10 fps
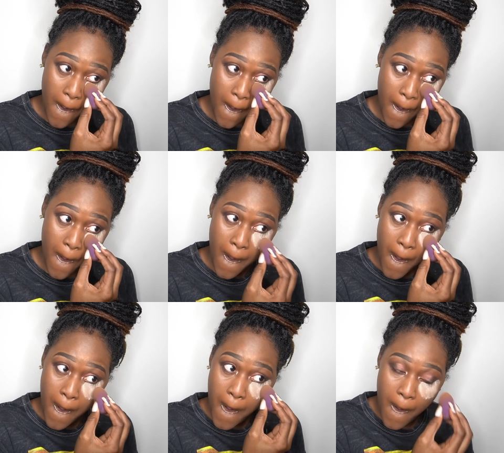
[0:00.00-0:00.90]

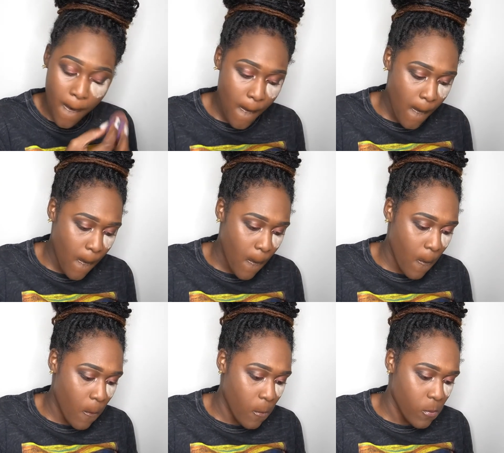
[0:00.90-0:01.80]

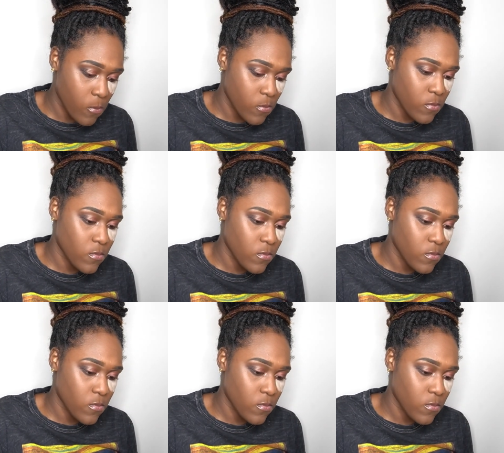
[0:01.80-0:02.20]
No one is speaking in this clip.